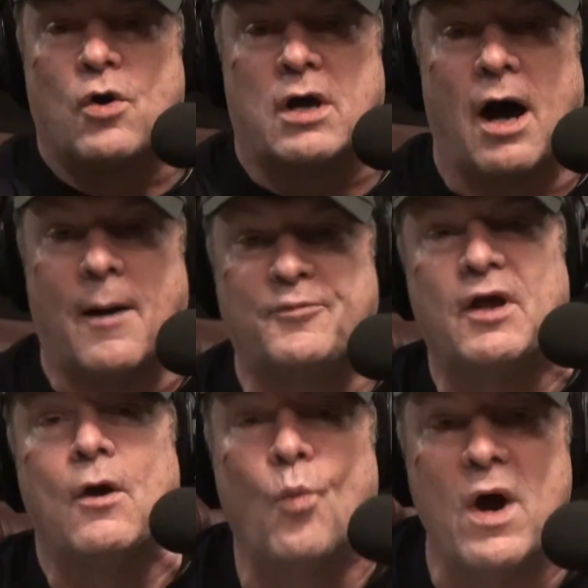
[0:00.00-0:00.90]
Cubs.
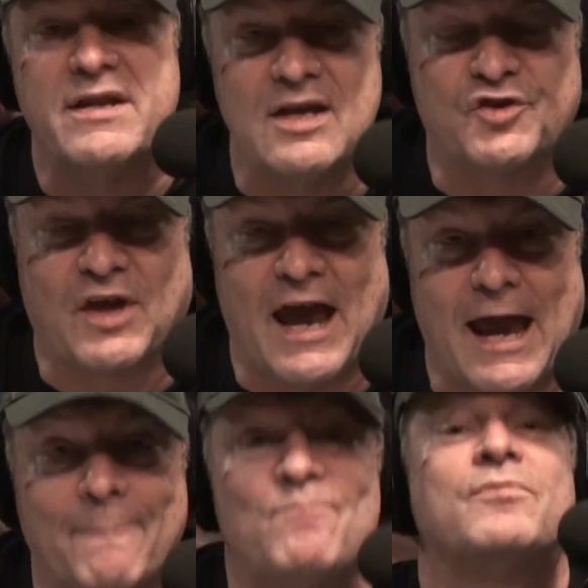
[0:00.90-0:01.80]
Win this
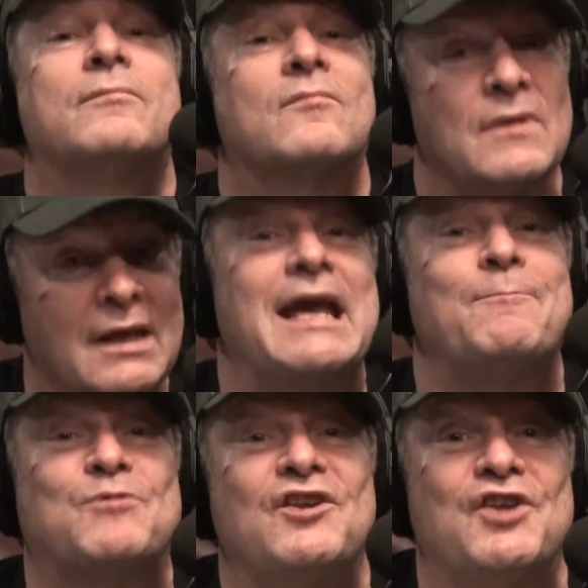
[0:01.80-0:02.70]
game.
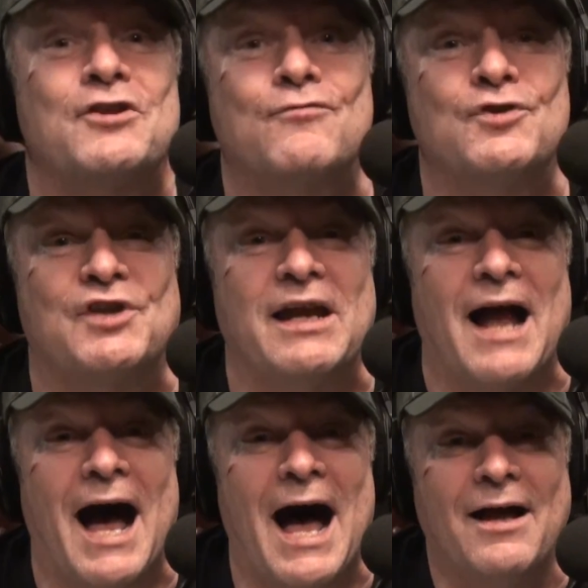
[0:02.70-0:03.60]
Keep things interesting,
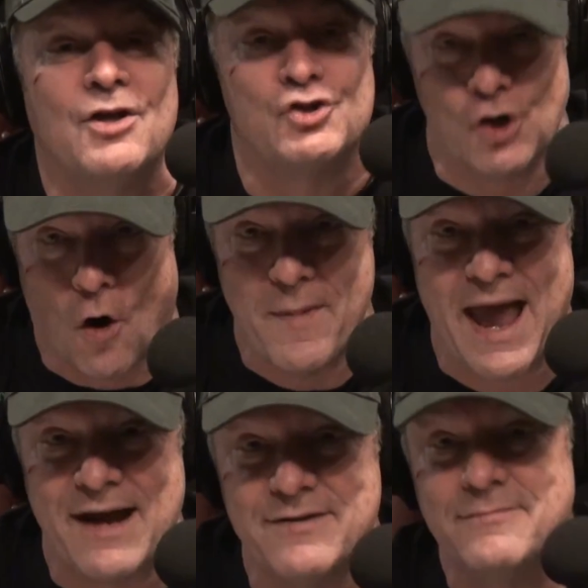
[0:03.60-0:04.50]
huh? Joe
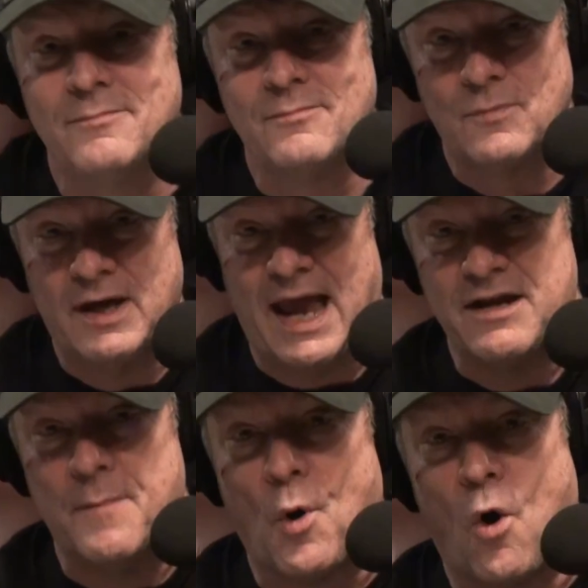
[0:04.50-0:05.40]
Maddon
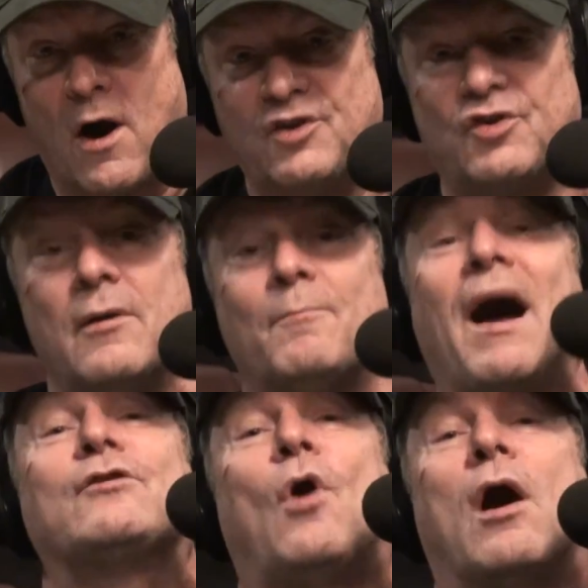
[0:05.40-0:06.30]
and the boys.
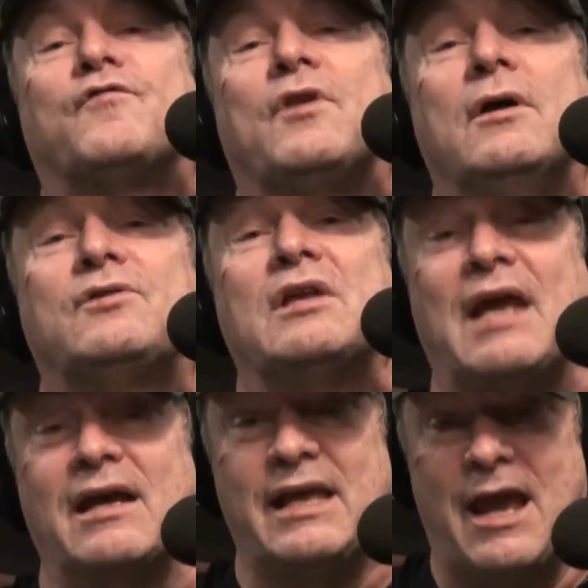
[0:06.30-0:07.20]
Mike North, the
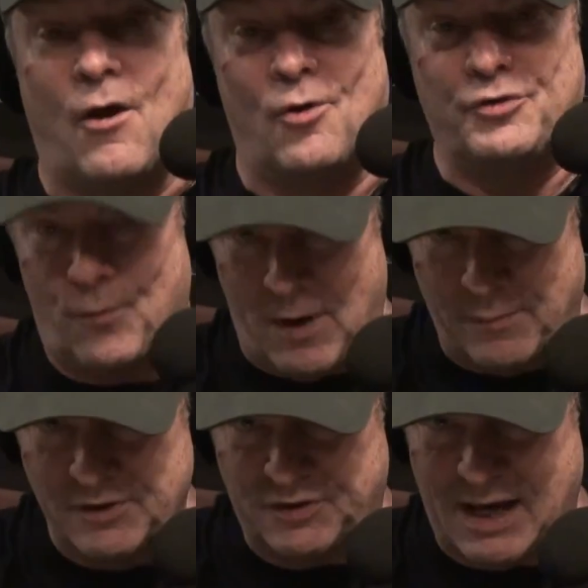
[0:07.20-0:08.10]
Daily Herald, the
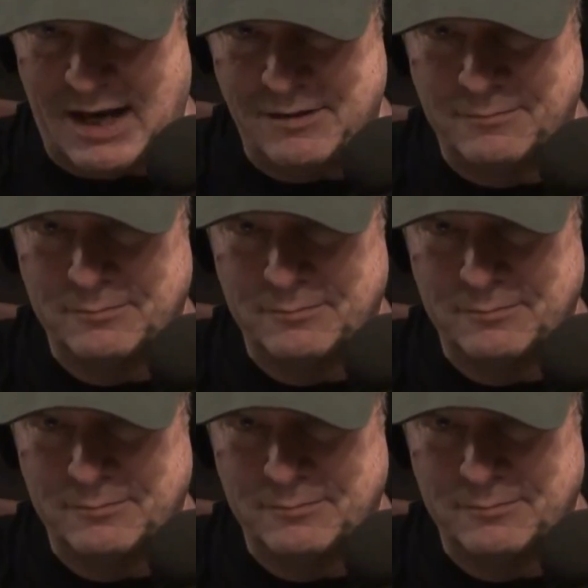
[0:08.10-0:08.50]
Rebel Inside.